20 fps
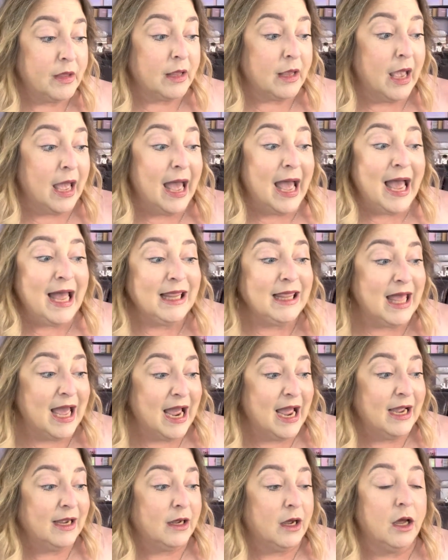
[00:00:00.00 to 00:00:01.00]
I
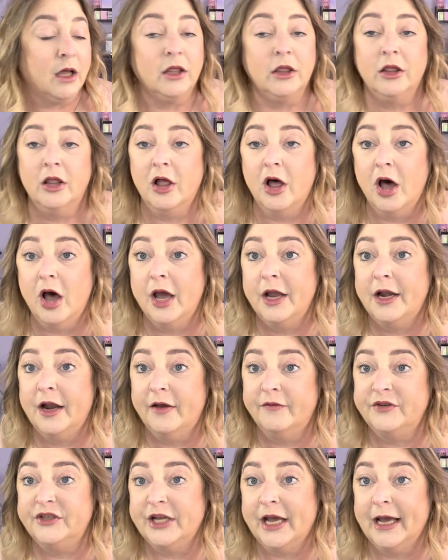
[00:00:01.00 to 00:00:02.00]
like a lot
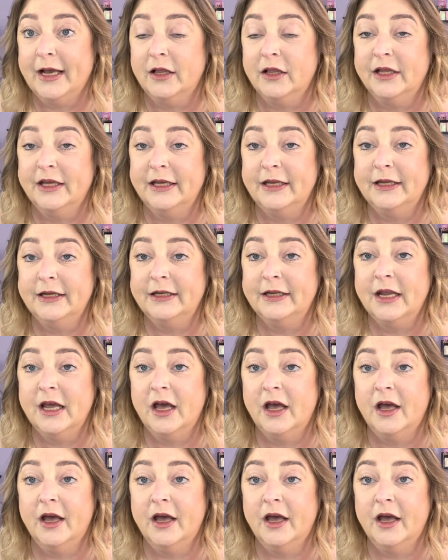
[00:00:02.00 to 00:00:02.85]
of Jaclyn